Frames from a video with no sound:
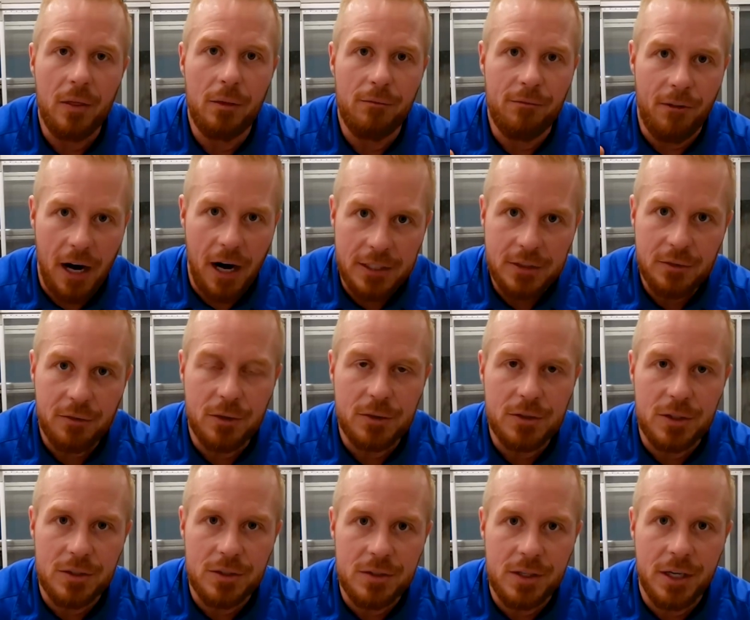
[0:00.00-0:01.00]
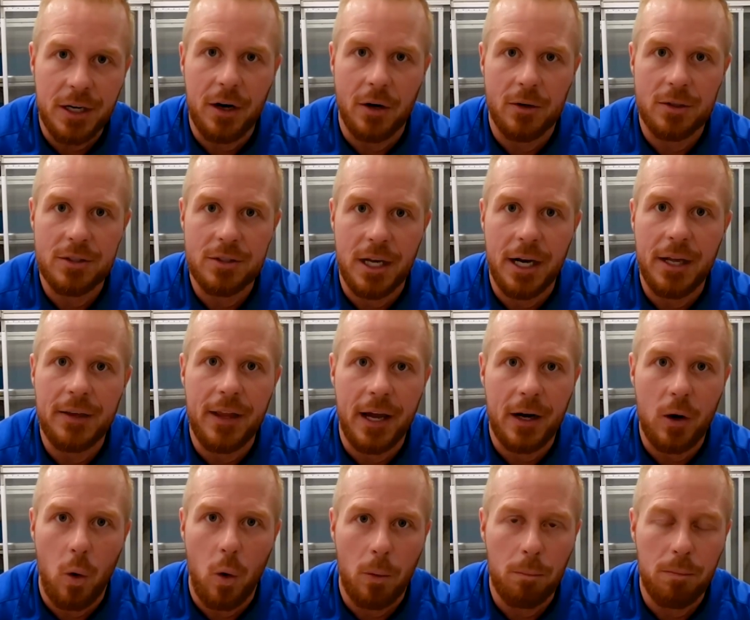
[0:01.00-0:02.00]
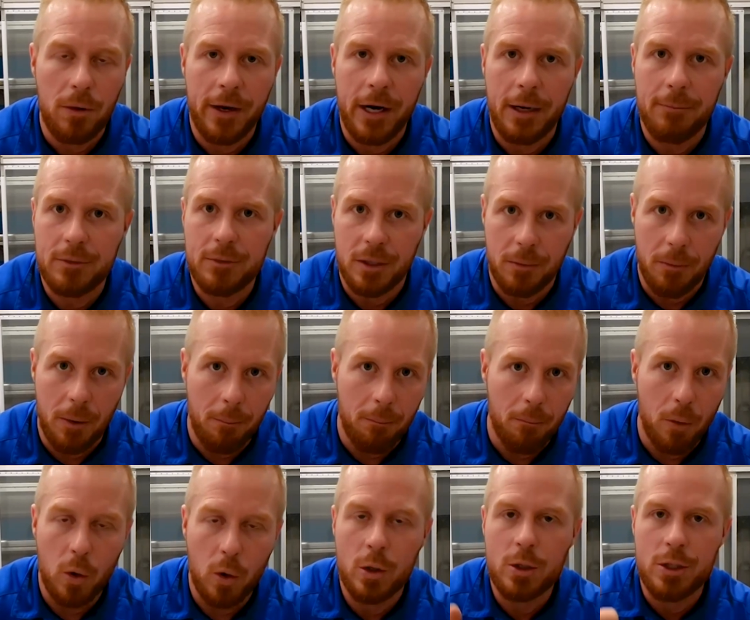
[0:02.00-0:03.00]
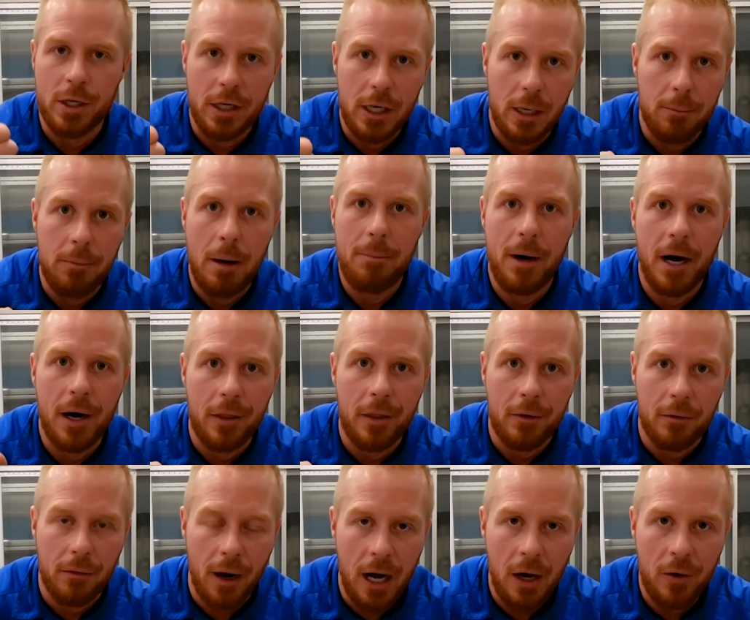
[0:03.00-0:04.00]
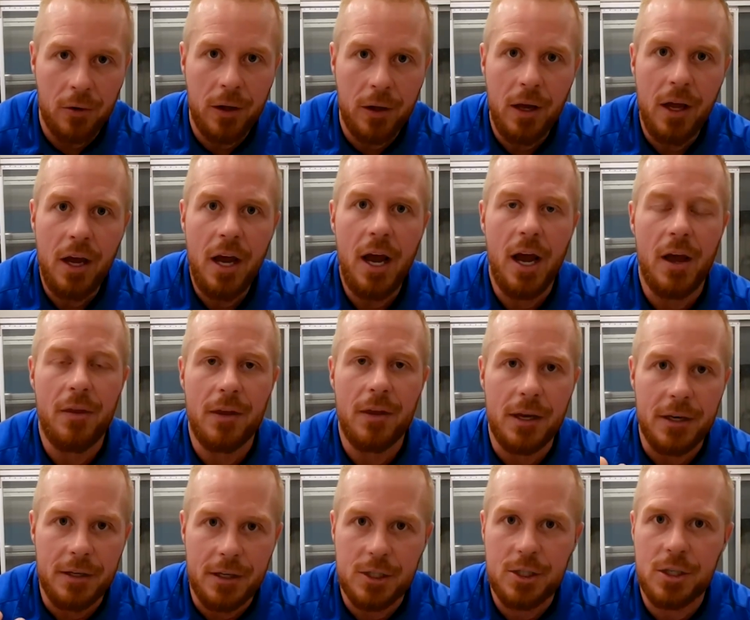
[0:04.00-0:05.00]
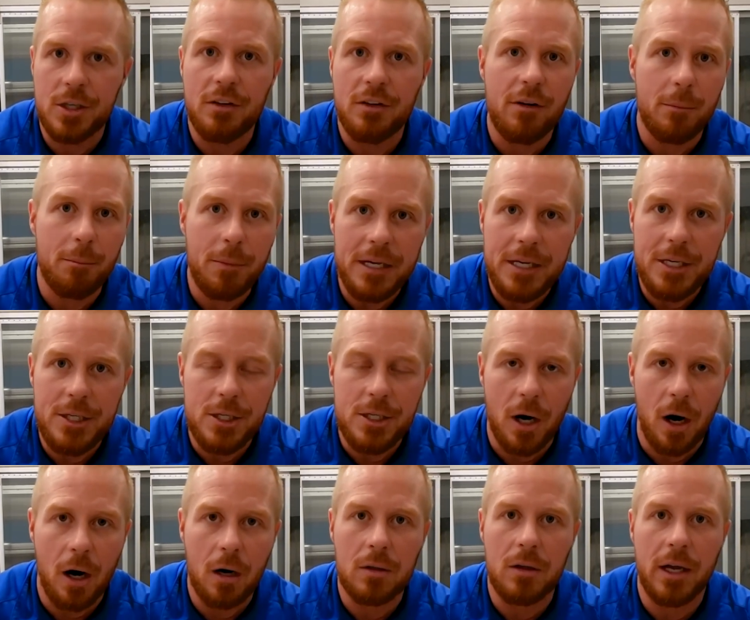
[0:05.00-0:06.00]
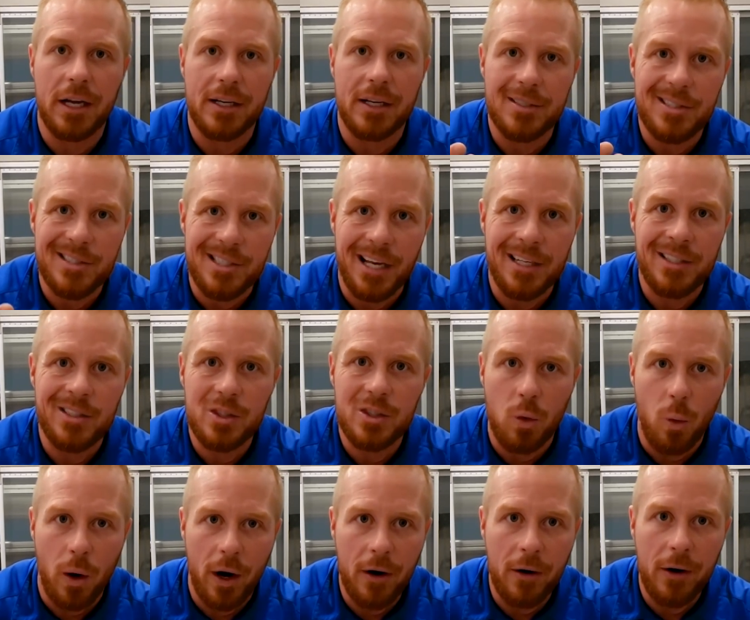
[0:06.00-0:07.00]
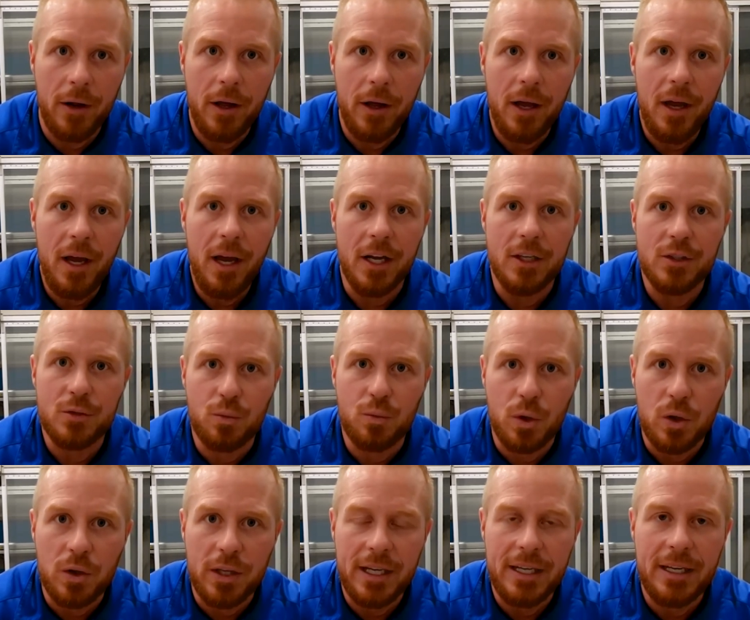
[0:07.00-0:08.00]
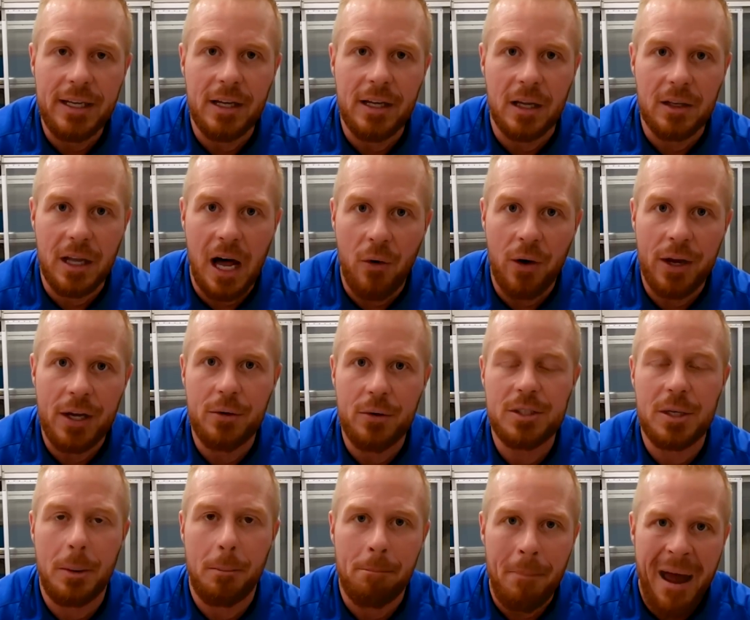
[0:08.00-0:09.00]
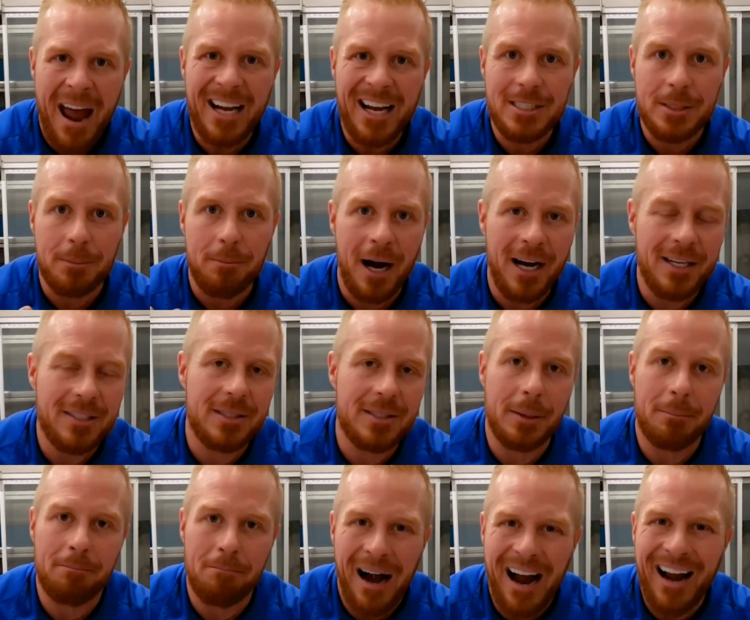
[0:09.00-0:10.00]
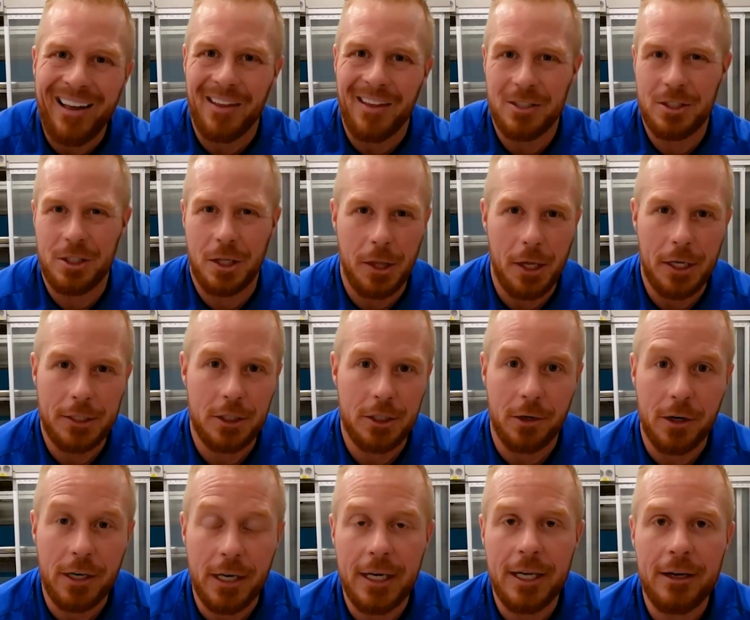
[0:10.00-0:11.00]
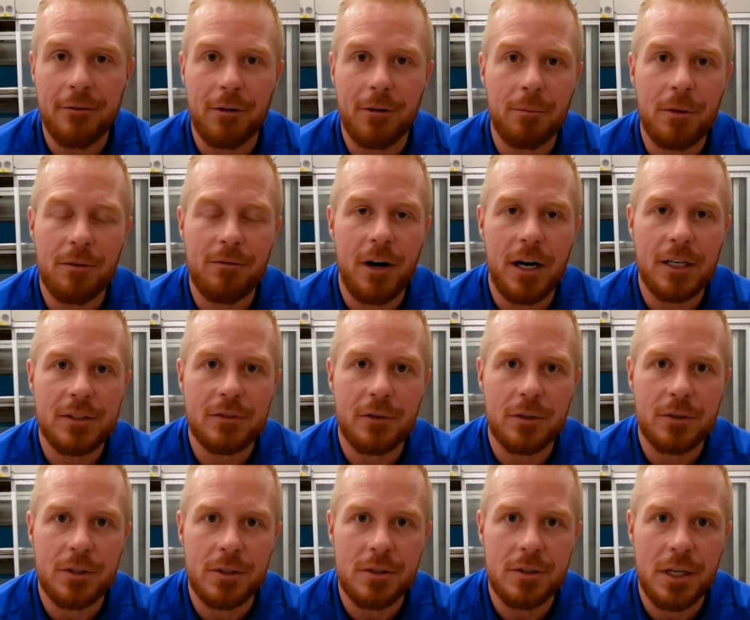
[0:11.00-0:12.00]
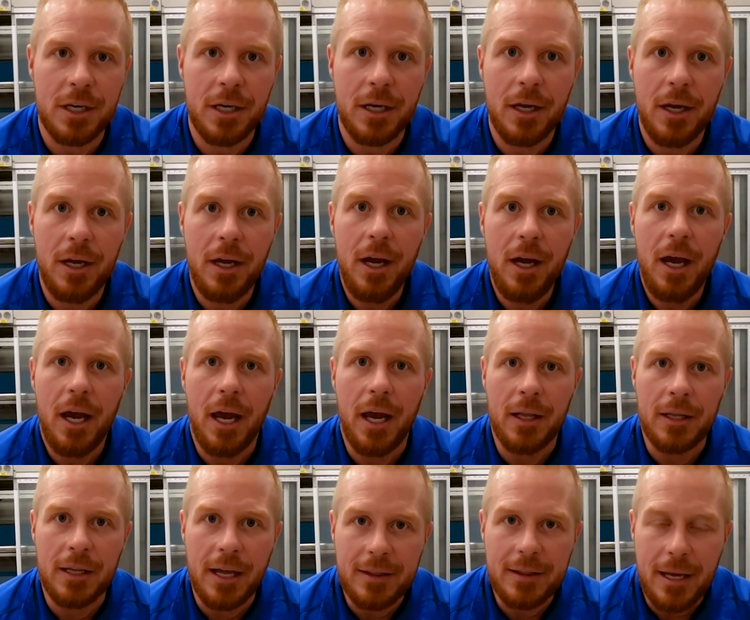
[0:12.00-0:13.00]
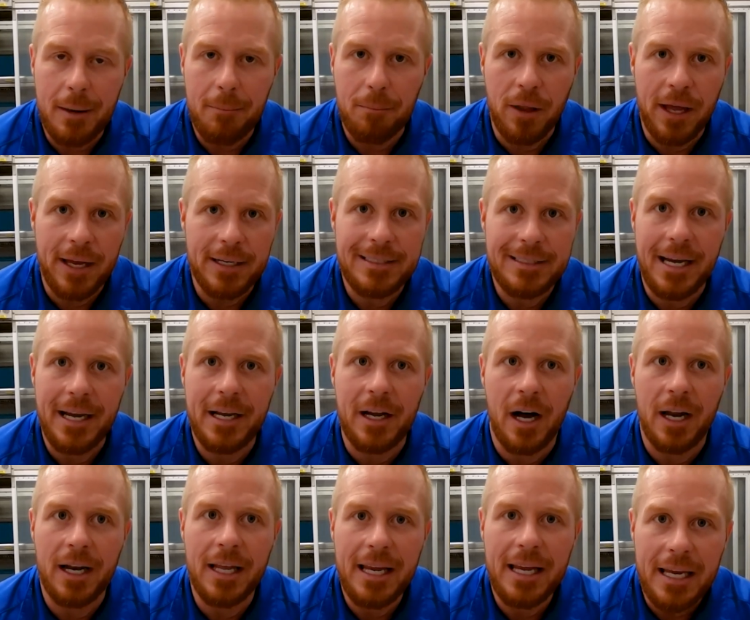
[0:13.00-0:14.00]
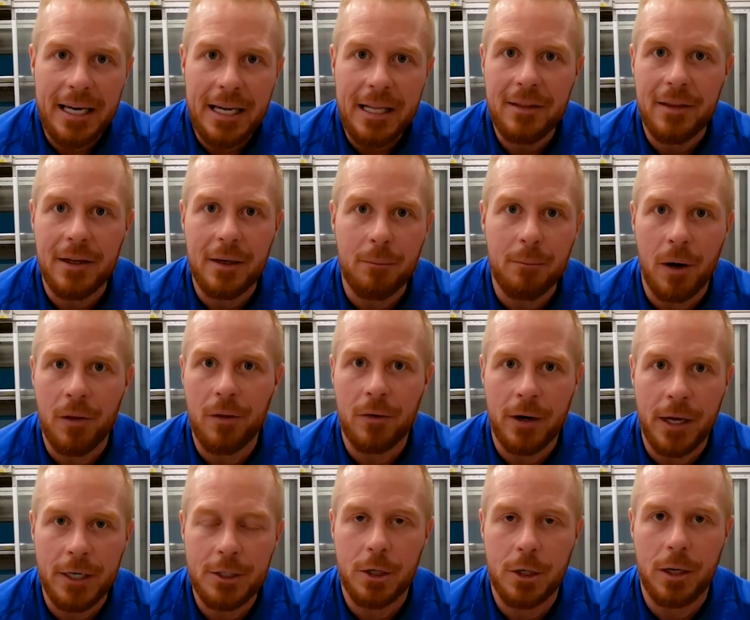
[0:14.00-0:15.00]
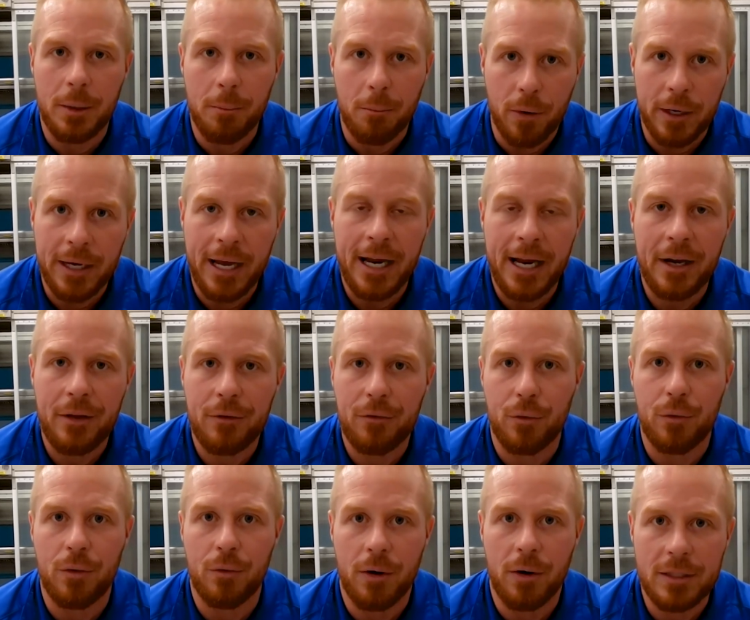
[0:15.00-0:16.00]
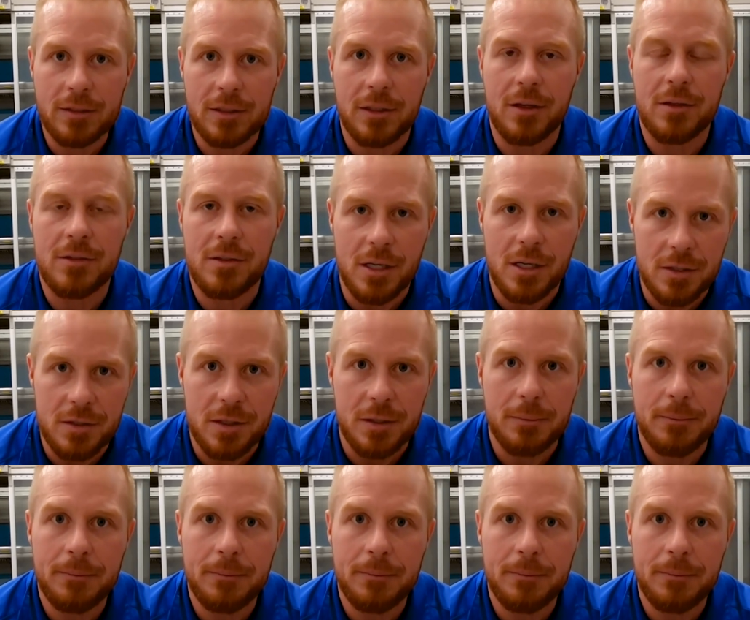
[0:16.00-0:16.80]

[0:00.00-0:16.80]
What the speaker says: Phosphorus and zinc are setting that corn plant up to emerge and come up out of the ground, and the addition of a PGR like Ascend Squared is really allowing you to maximize the mileage that you're getting from the phosphorus and zinc and let that plant take on anything Mother Nature can bring at it through the rest of the season.